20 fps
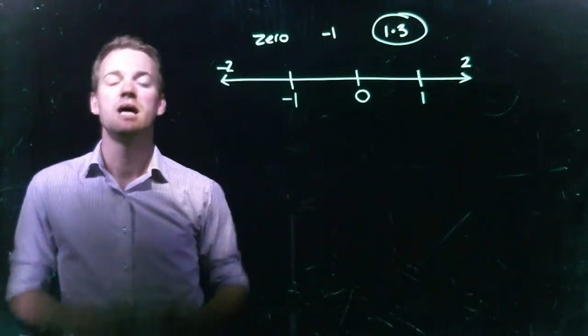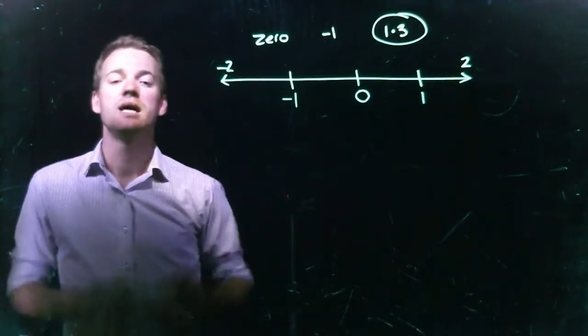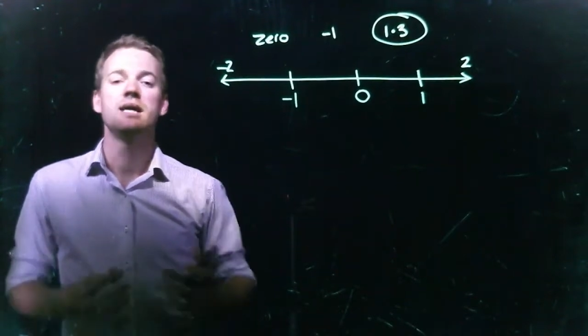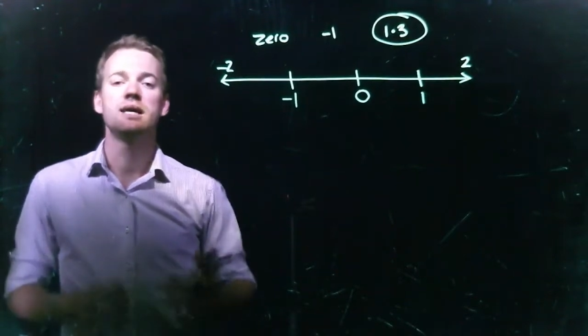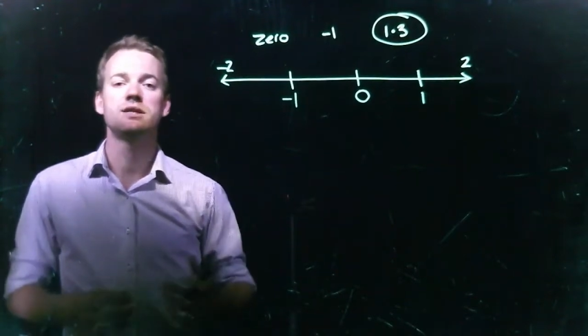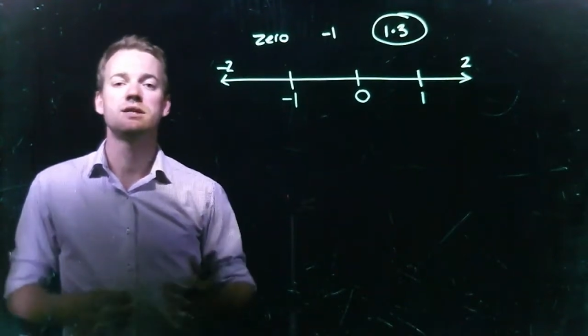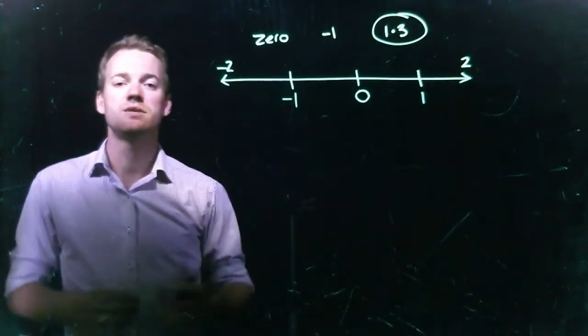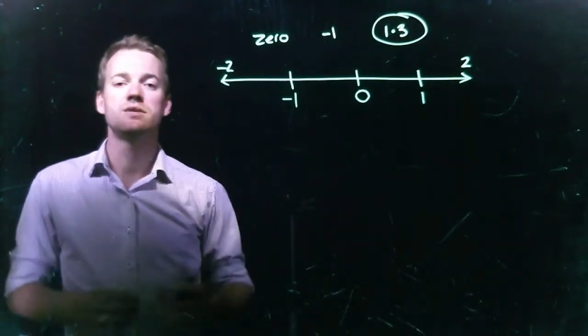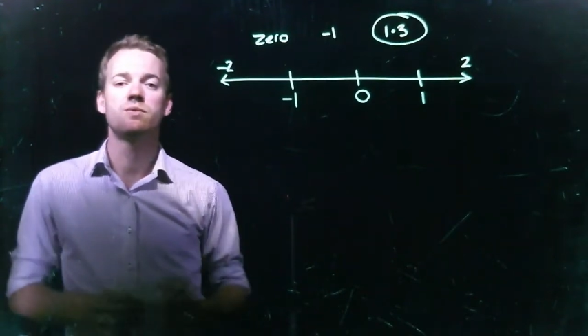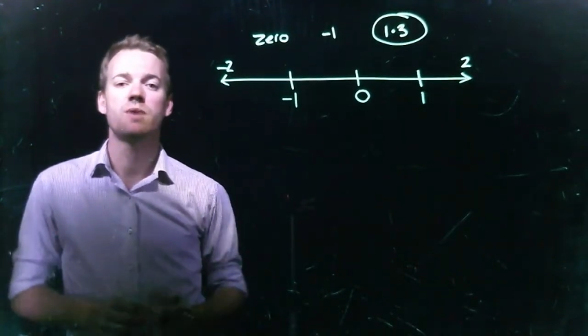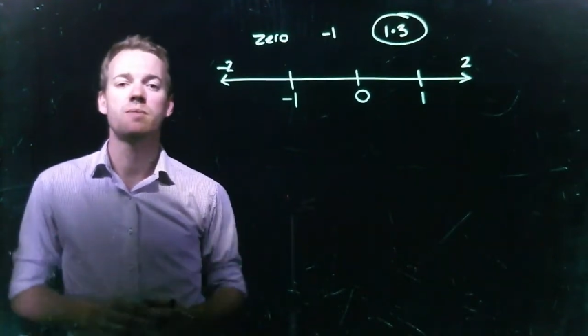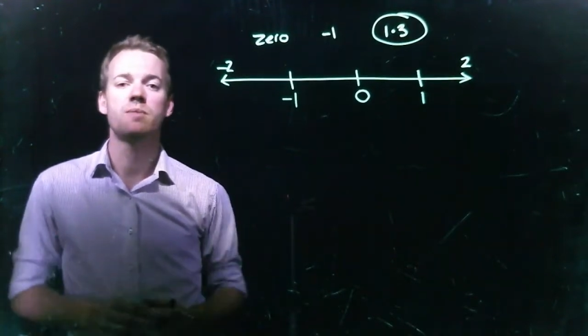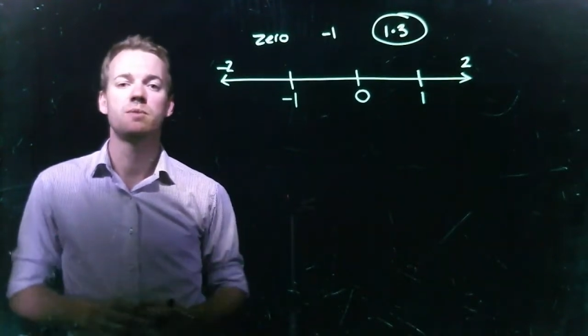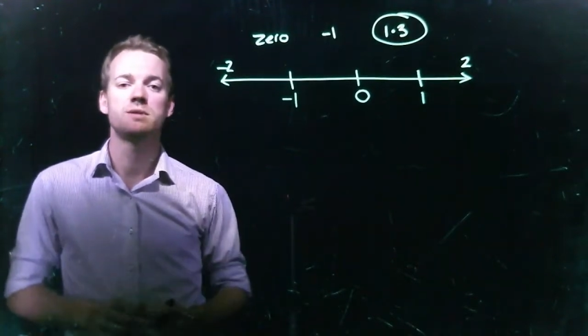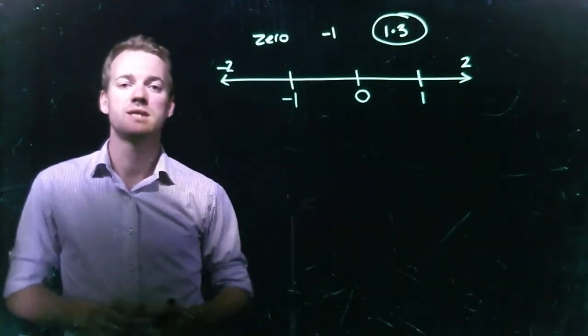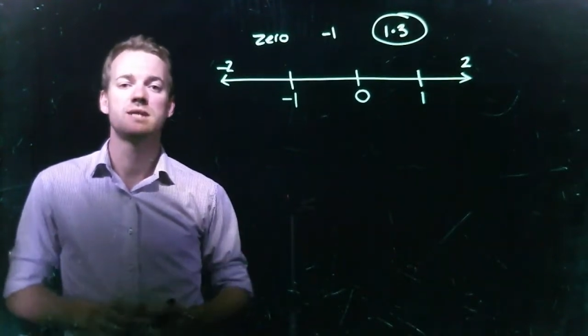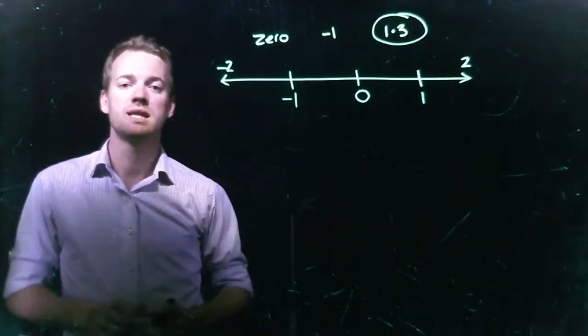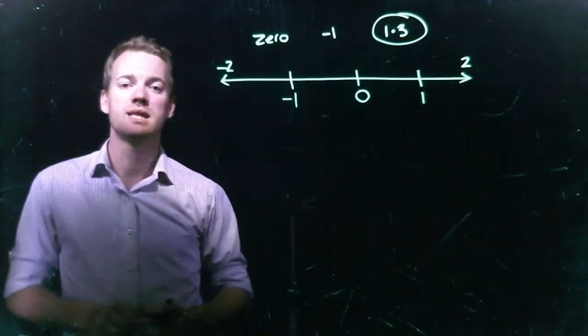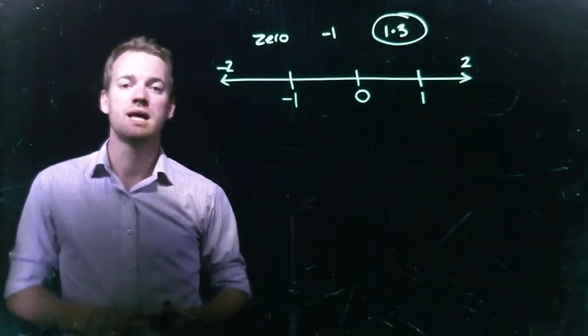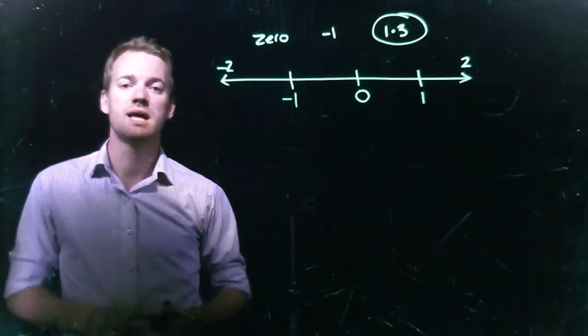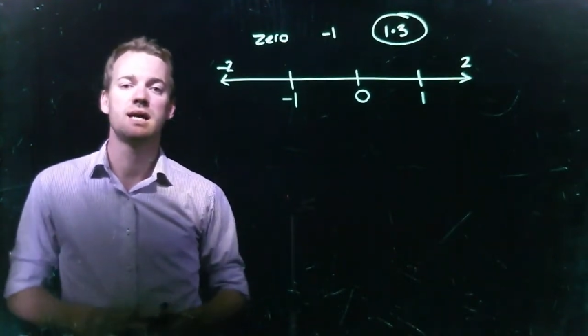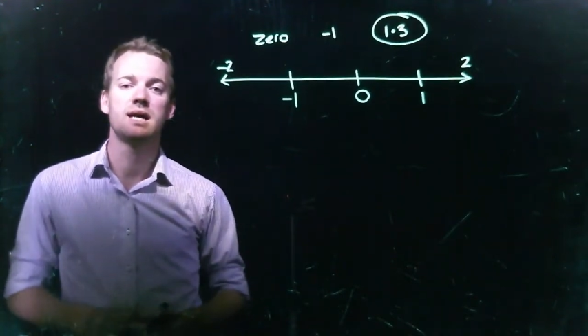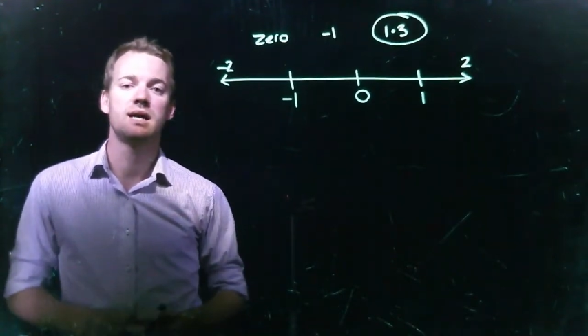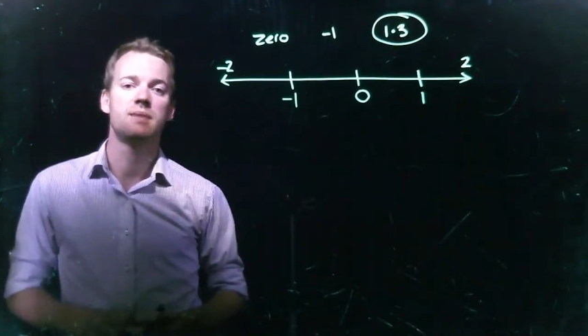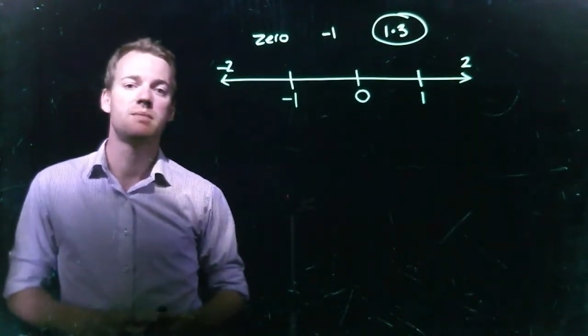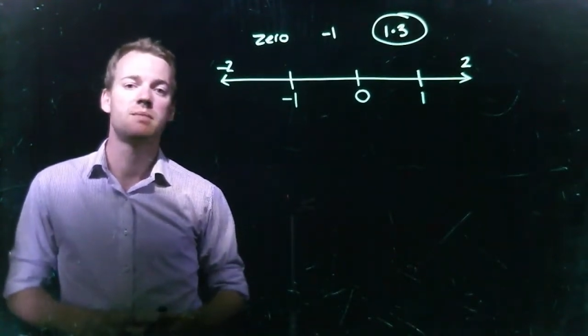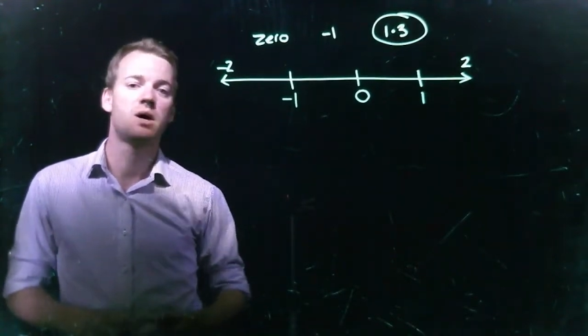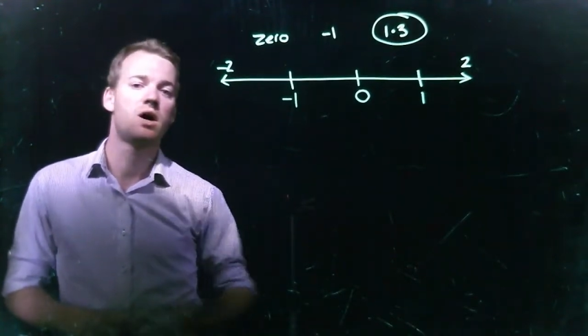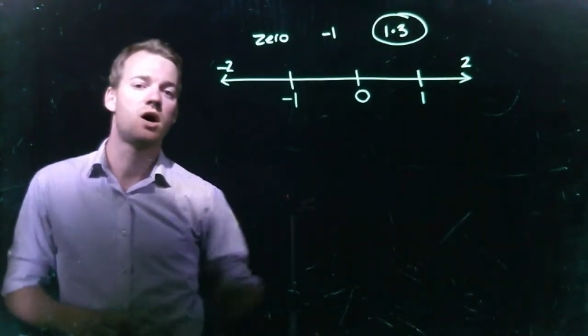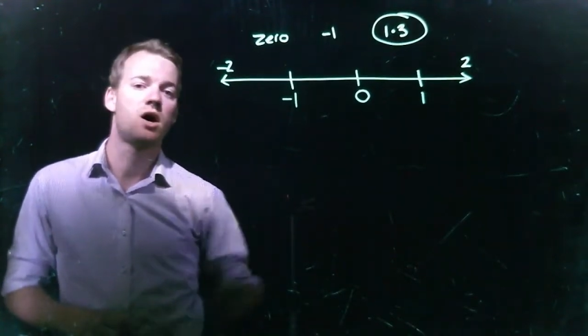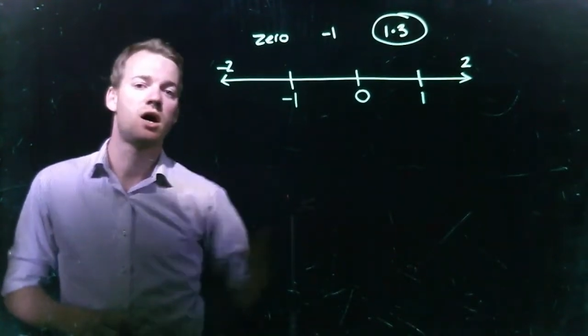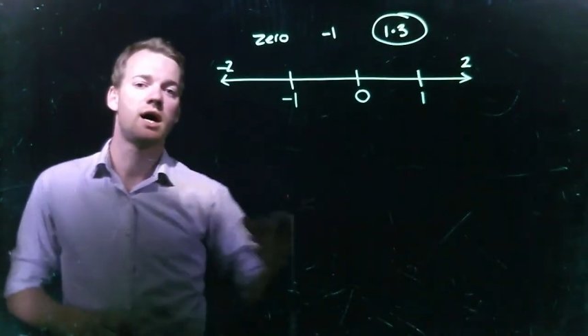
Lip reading: Now to represent that number,